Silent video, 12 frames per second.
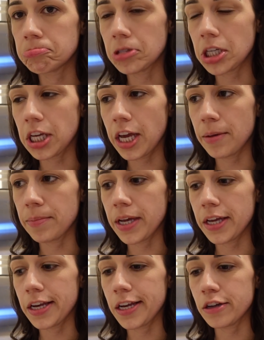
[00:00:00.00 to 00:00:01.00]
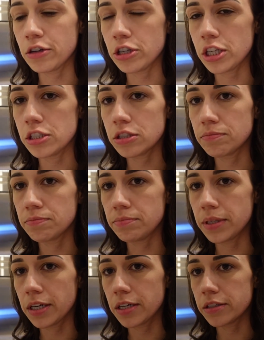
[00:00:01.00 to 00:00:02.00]
I can't make any cookies
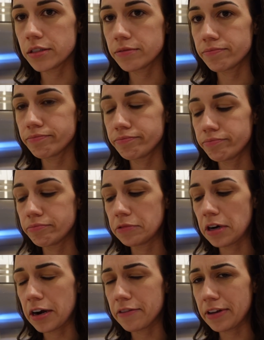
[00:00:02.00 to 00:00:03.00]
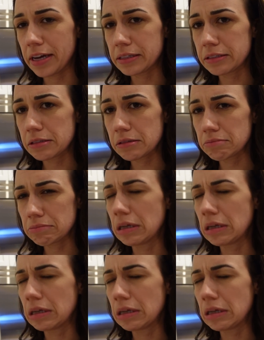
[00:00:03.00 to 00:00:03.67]
because we're out of eggs.